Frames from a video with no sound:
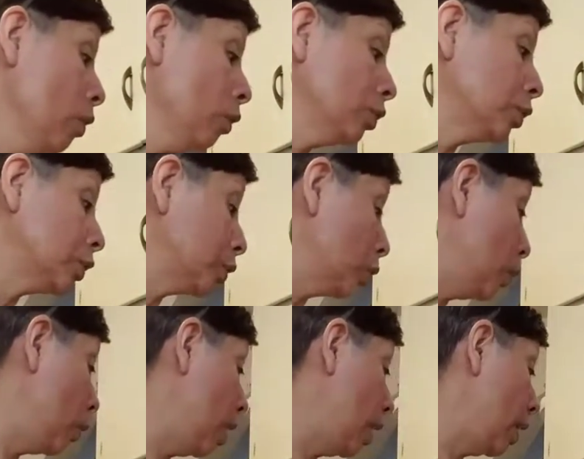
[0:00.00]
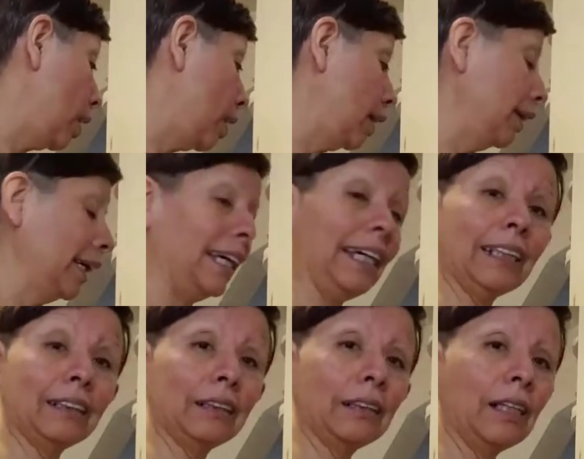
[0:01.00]
also
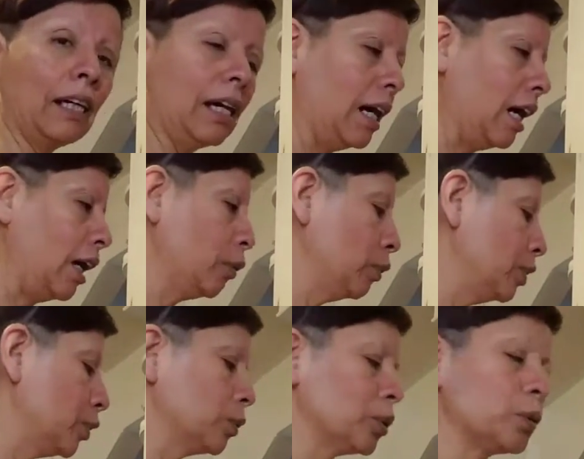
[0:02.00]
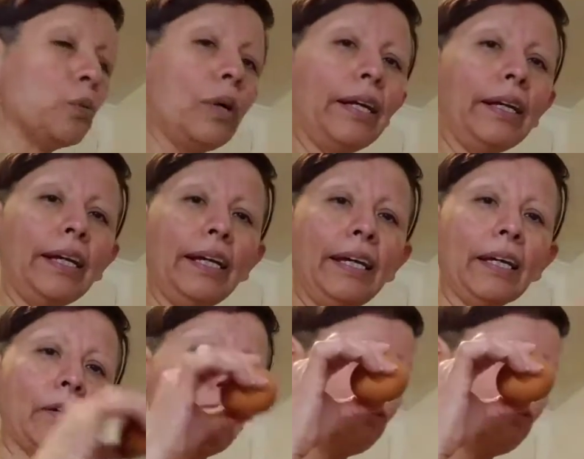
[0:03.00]
eggs. I will use 1 egg